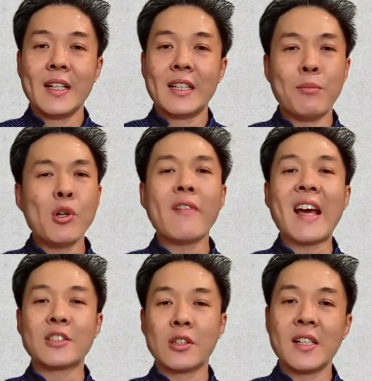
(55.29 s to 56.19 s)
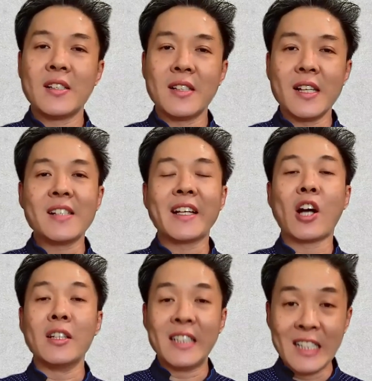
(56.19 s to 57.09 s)
The book of Exodus is a
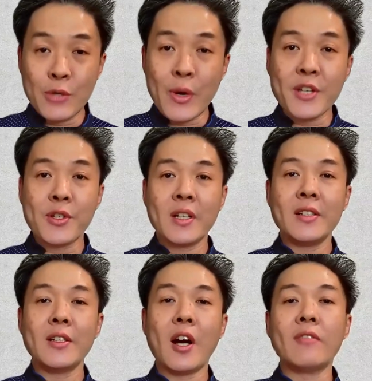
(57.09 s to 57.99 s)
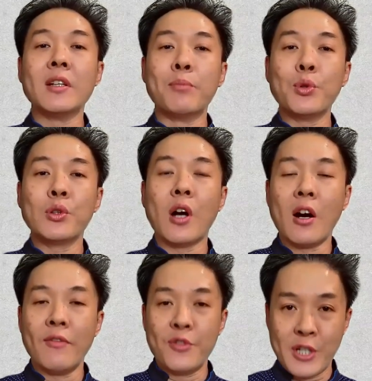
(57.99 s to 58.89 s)
continuation of the book
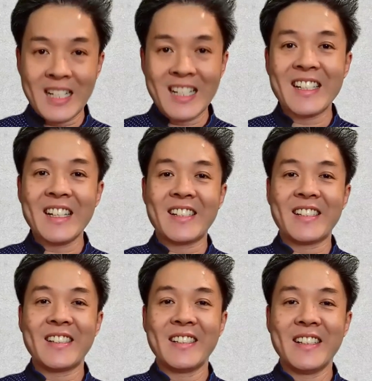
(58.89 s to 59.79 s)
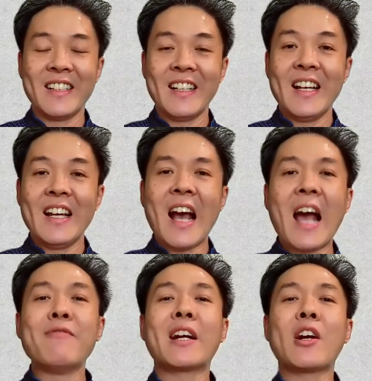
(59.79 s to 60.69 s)
of Genesis
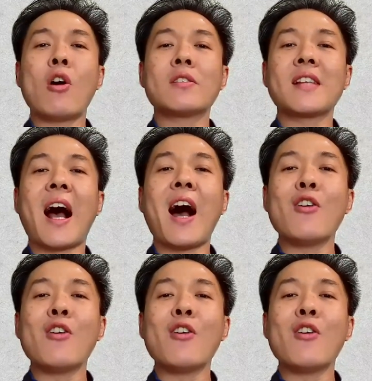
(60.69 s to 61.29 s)
and records how